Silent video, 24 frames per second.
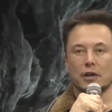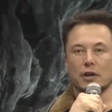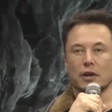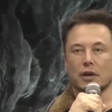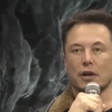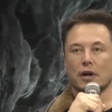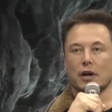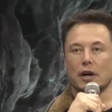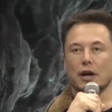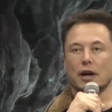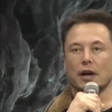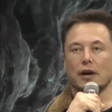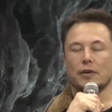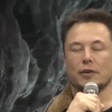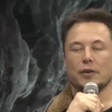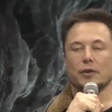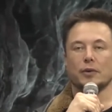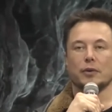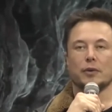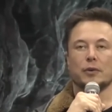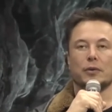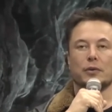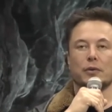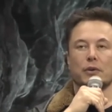uh,
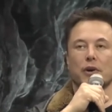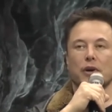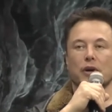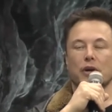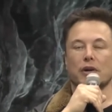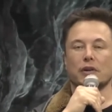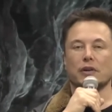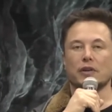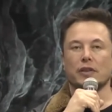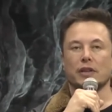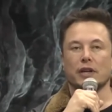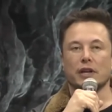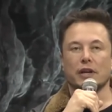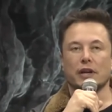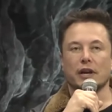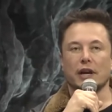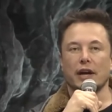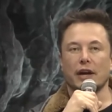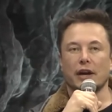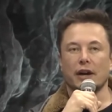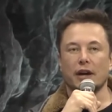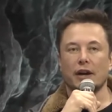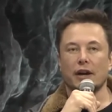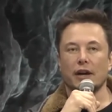who think
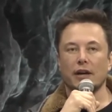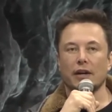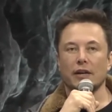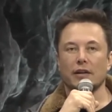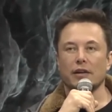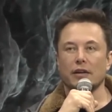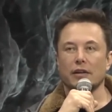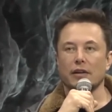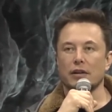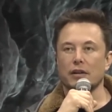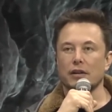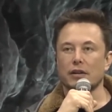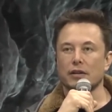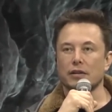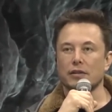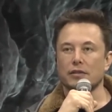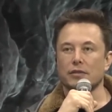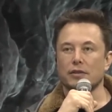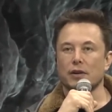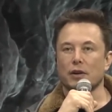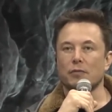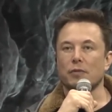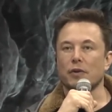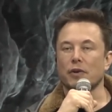AI is
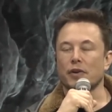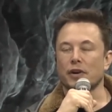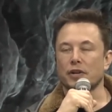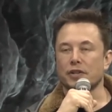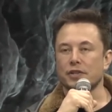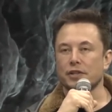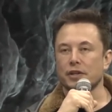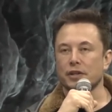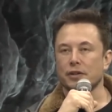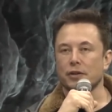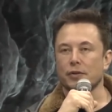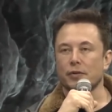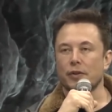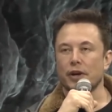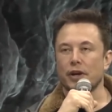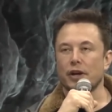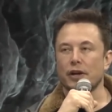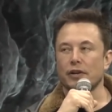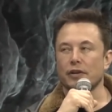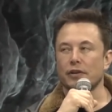not progressing at the rate